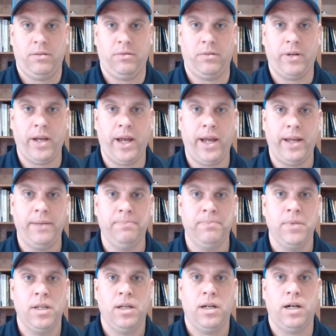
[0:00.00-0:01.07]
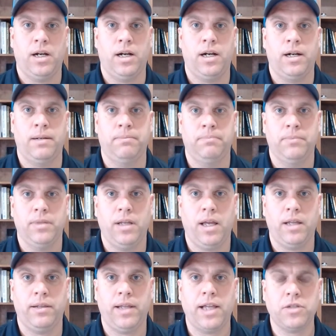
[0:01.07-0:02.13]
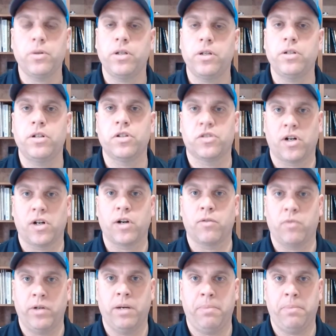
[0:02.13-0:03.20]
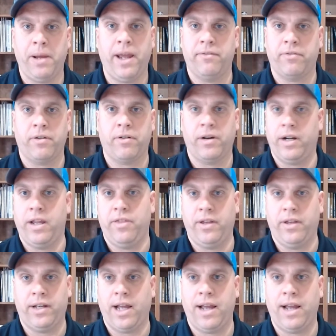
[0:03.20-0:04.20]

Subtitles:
Okay, and that's what you deserve when you're paying for anything.